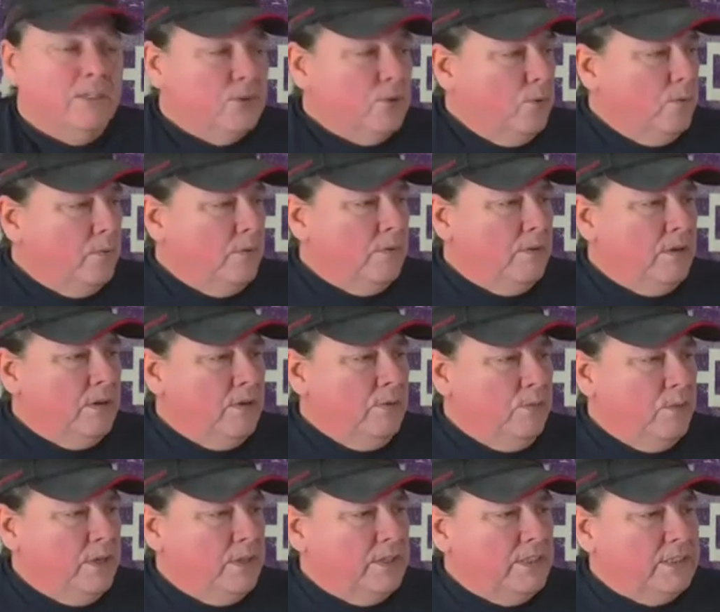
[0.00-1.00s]
So
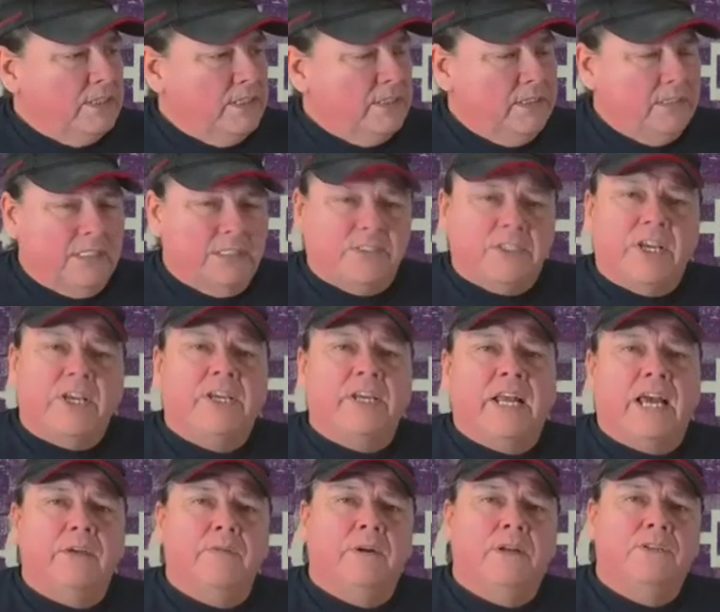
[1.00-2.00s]
one of the things that, that Jake and
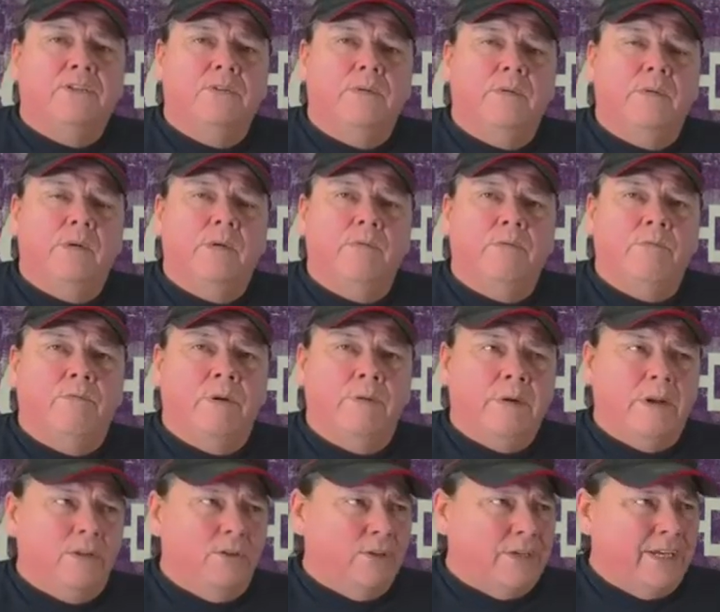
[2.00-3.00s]
I want to do, we, we
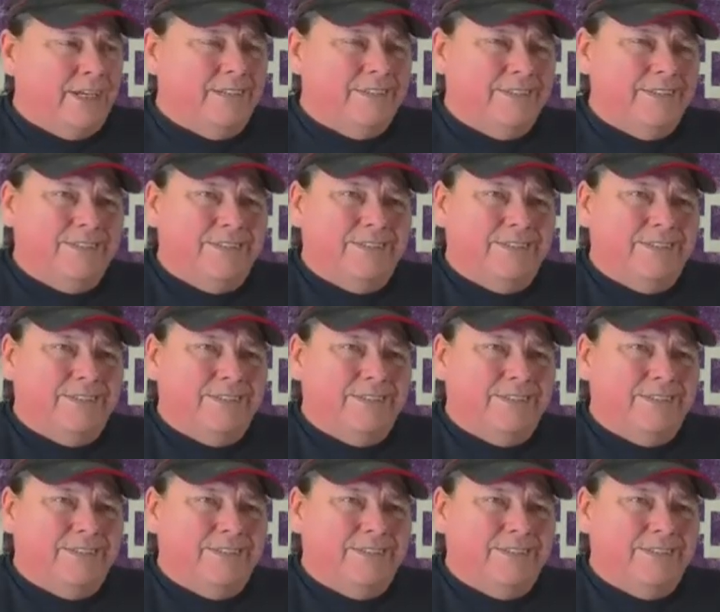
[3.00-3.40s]
want to look at